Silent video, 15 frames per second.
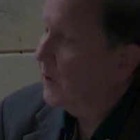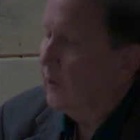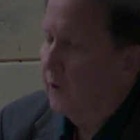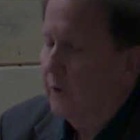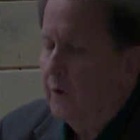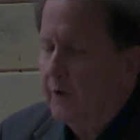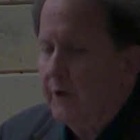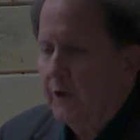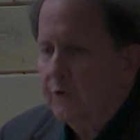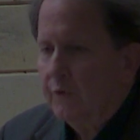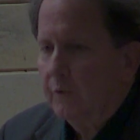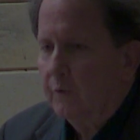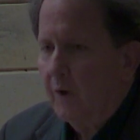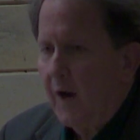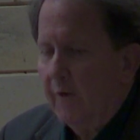
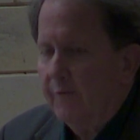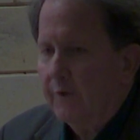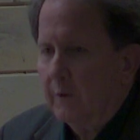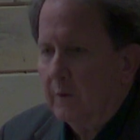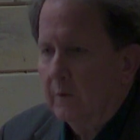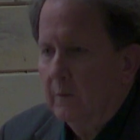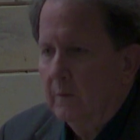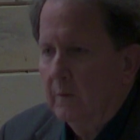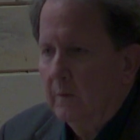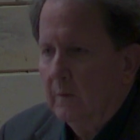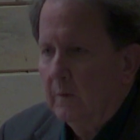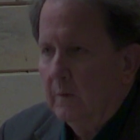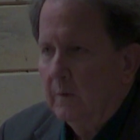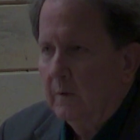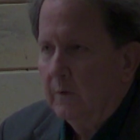earliest graphic
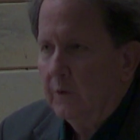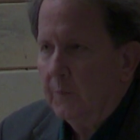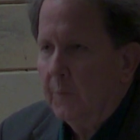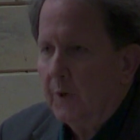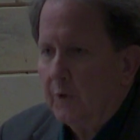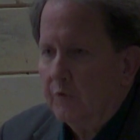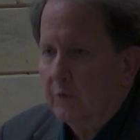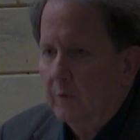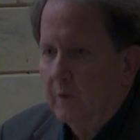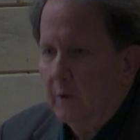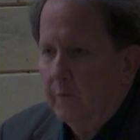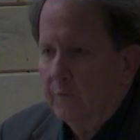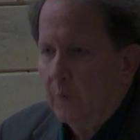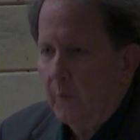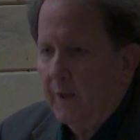depiction
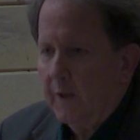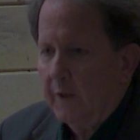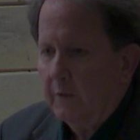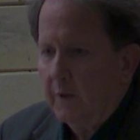of Twain,